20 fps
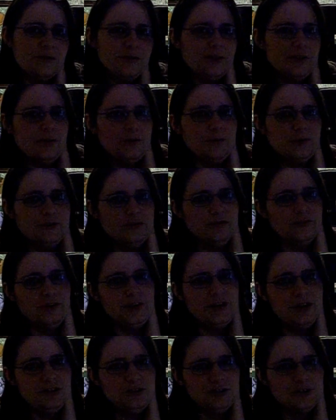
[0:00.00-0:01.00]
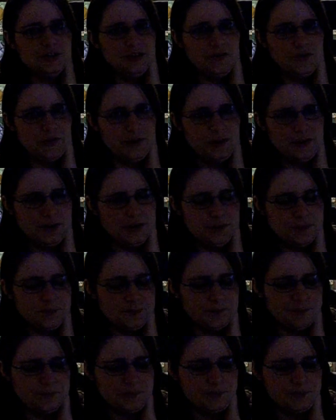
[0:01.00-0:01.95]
where they want to rage on everything?